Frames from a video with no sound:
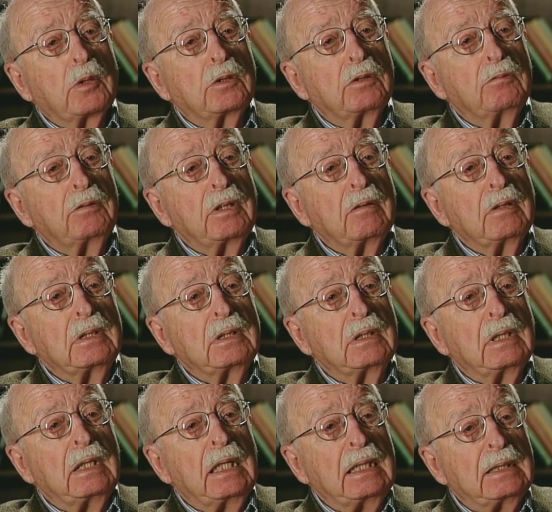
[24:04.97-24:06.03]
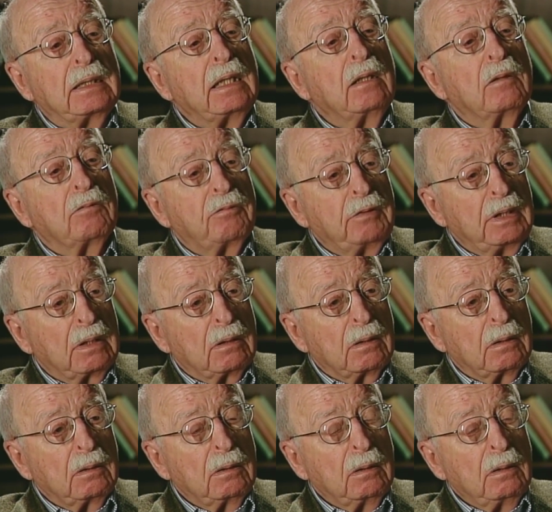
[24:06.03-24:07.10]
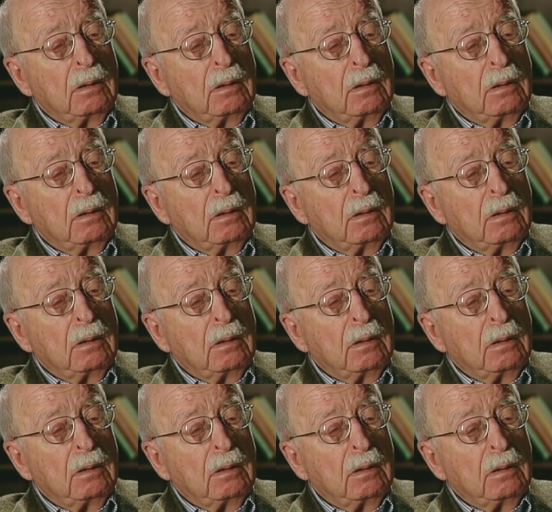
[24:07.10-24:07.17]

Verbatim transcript: perseverance in a single field.